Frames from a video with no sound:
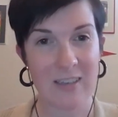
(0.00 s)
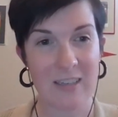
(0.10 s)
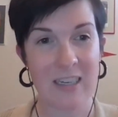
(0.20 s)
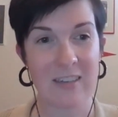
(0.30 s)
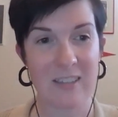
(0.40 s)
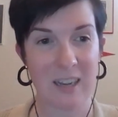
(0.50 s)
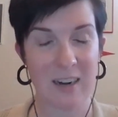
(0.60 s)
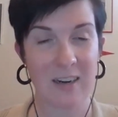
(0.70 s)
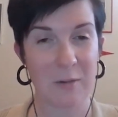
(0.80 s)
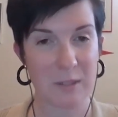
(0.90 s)
he
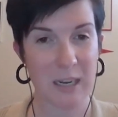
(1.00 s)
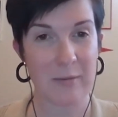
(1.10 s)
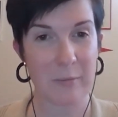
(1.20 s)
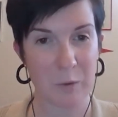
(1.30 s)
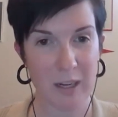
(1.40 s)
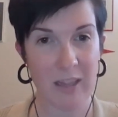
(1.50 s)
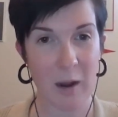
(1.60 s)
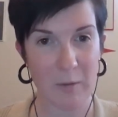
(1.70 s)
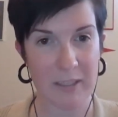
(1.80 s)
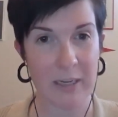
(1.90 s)
decided it was time to bring that
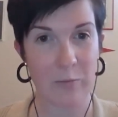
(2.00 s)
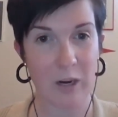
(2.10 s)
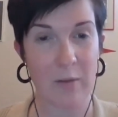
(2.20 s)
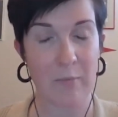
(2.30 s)
whiskey brand